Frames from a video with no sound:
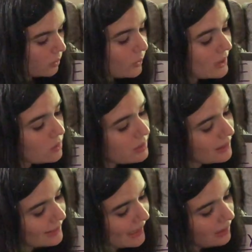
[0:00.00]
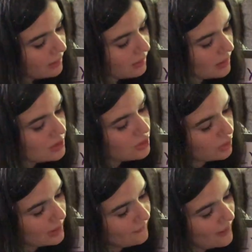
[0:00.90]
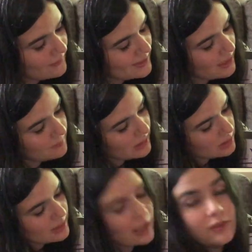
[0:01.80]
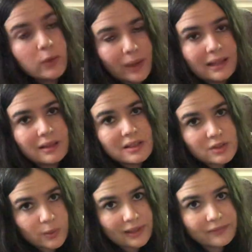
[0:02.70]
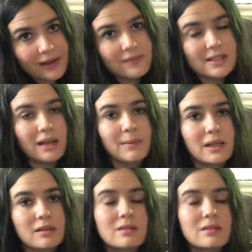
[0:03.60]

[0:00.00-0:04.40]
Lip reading: We know the length is 35 centimeters and the width is 25 centimeters.